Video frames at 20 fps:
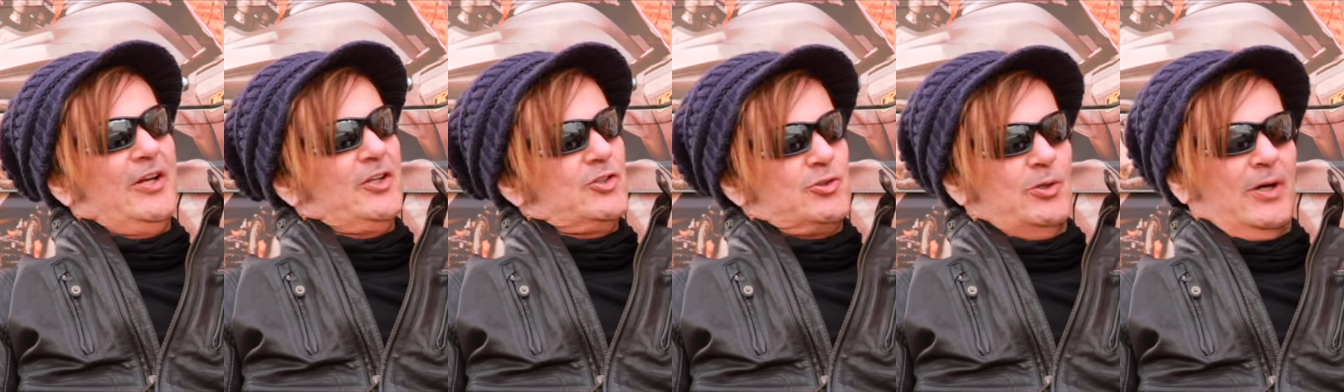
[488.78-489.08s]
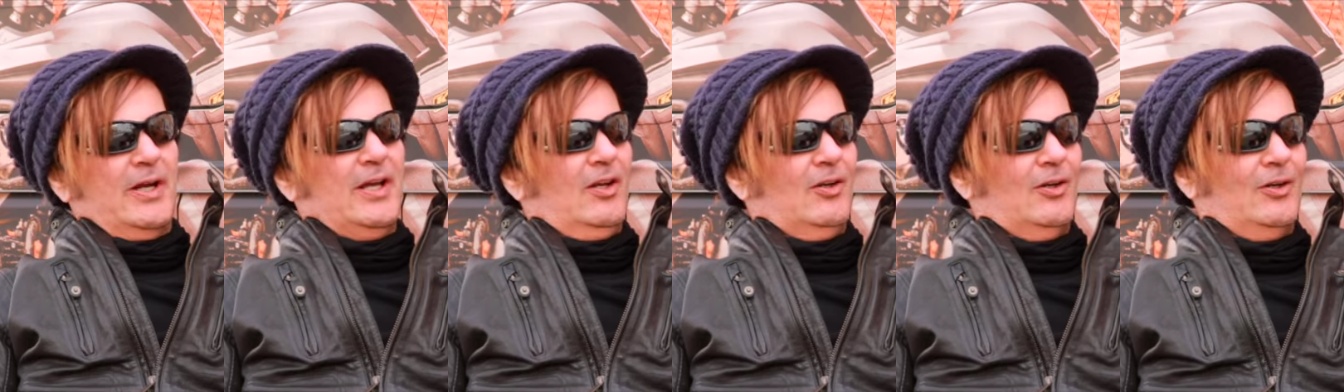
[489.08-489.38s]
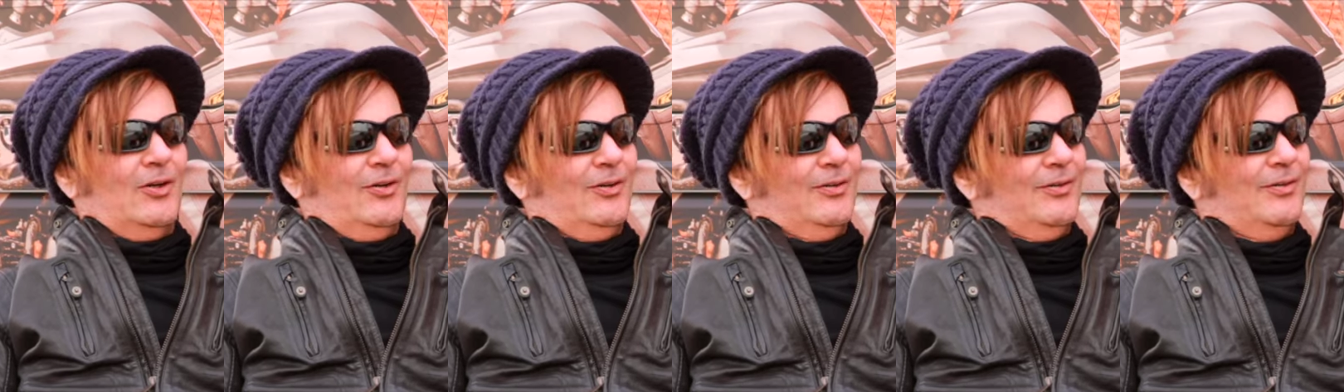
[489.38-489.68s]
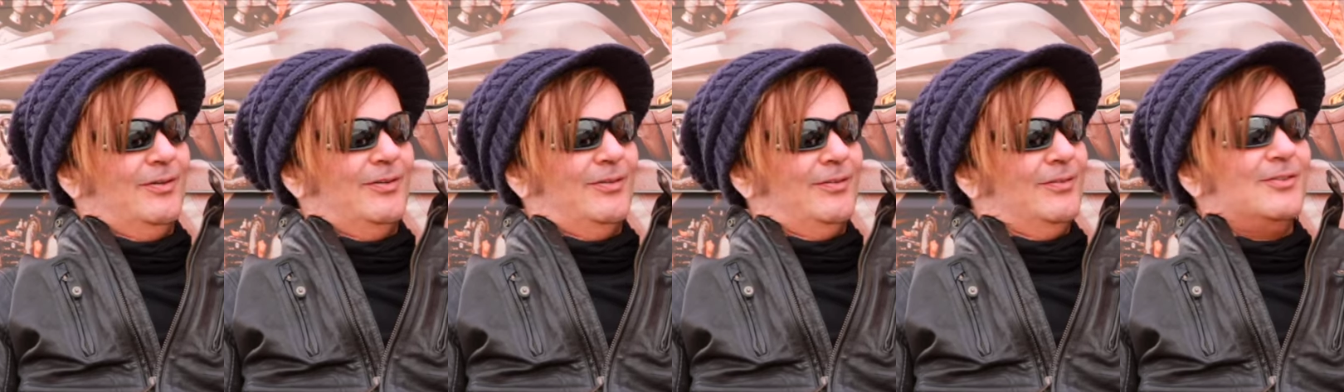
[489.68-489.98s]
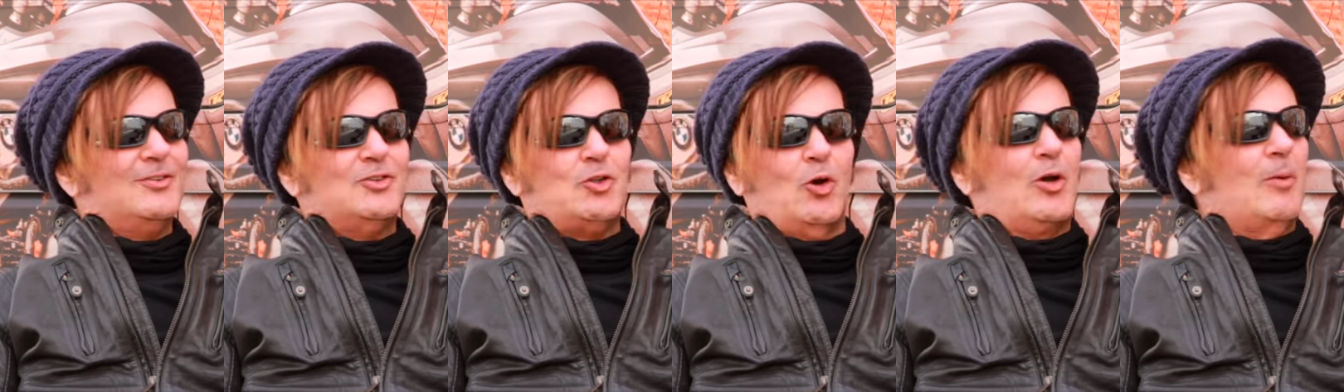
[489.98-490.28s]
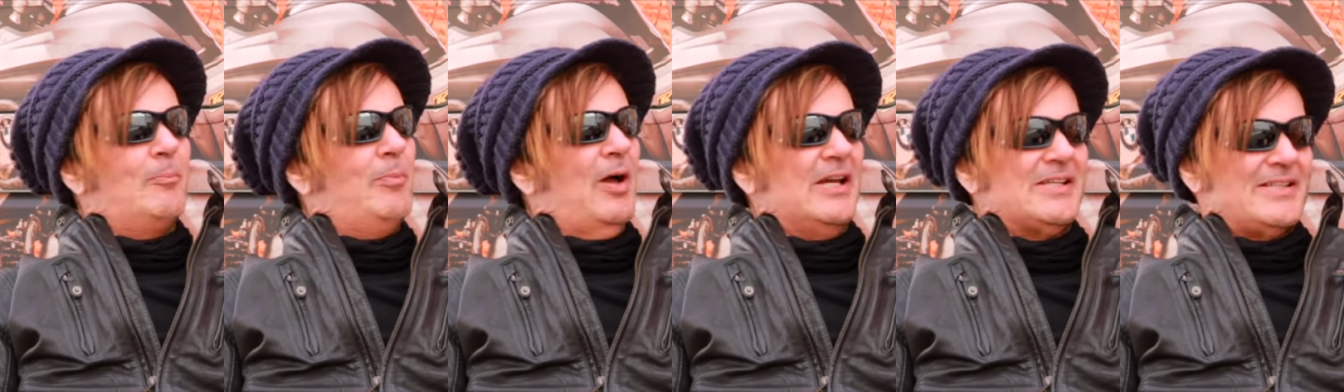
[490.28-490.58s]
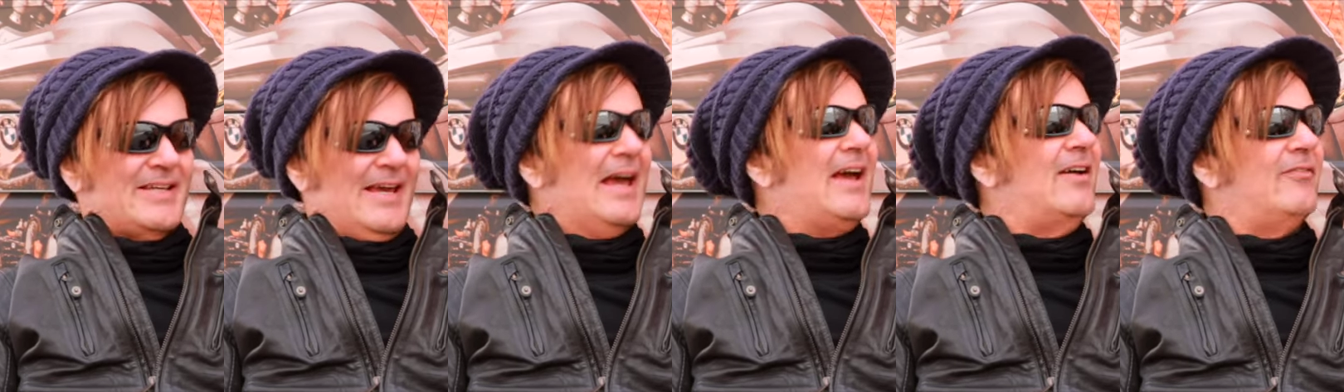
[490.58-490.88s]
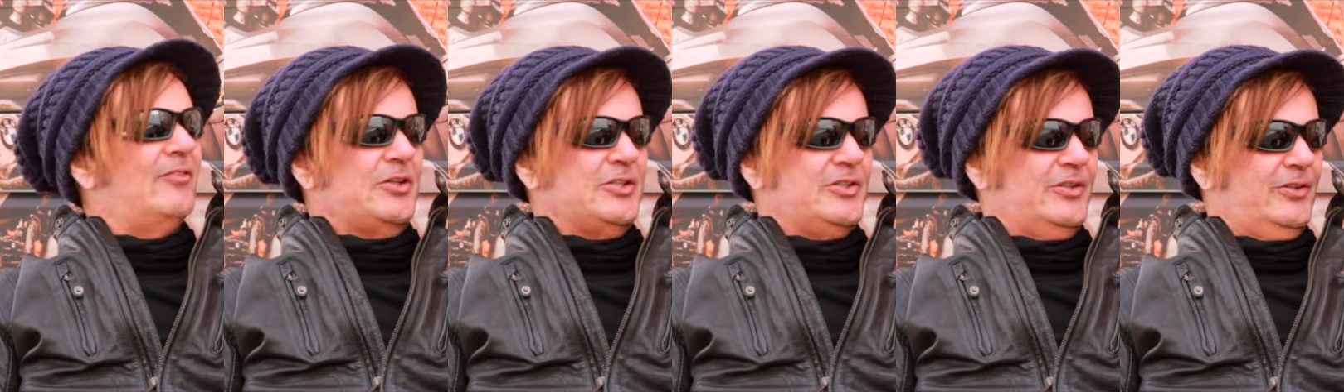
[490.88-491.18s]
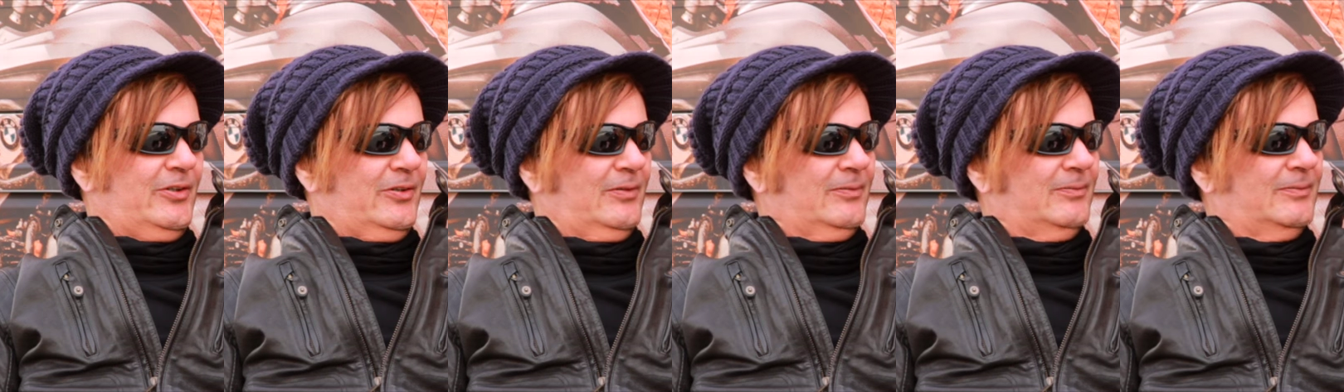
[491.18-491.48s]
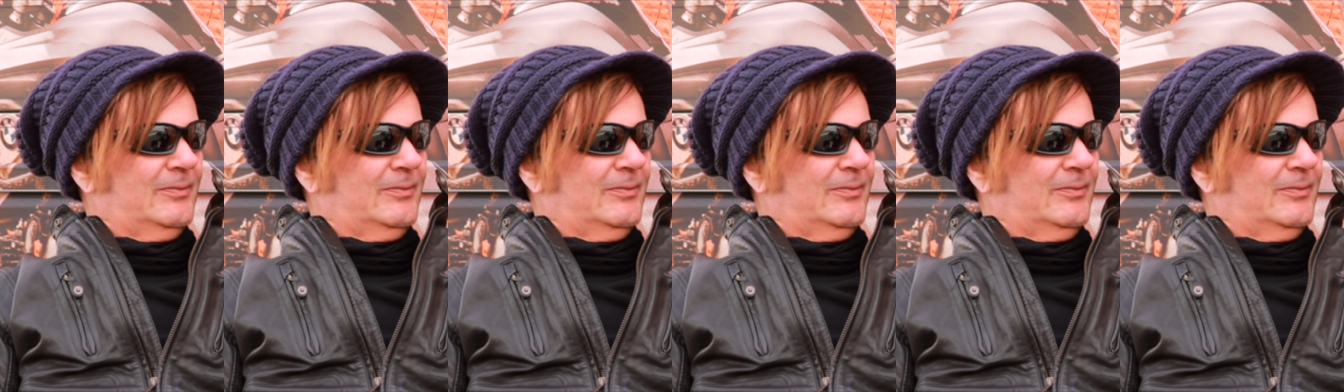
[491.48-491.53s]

a trailer, took a bike every year.